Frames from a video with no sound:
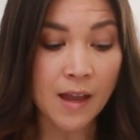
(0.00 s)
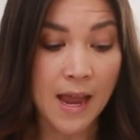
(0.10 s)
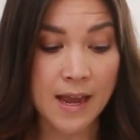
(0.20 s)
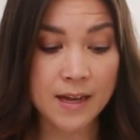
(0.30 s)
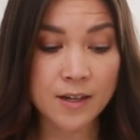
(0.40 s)

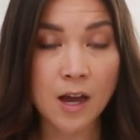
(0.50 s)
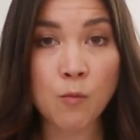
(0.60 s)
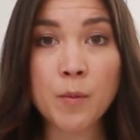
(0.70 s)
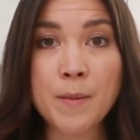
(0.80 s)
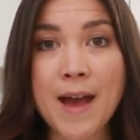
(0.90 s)
And
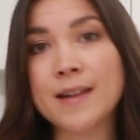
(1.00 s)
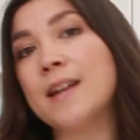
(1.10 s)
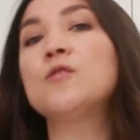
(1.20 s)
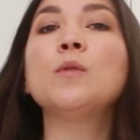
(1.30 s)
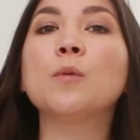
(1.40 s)
we'll be back
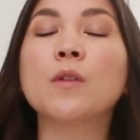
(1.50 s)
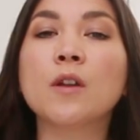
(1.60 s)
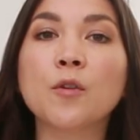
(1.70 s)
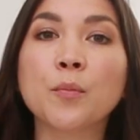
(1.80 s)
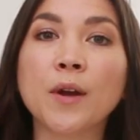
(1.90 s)
next week with
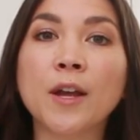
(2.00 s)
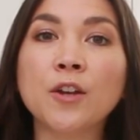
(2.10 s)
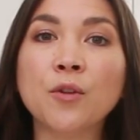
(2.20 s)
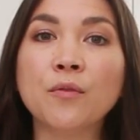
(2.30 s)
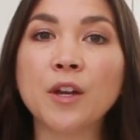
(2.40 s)
another
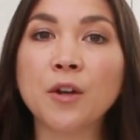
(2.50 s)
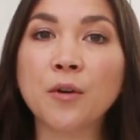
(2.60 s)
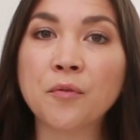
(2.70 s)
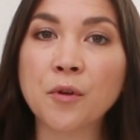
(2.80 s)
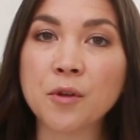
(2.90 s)
brand new
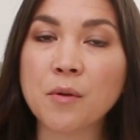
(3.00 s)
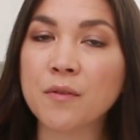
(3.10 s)
video for you.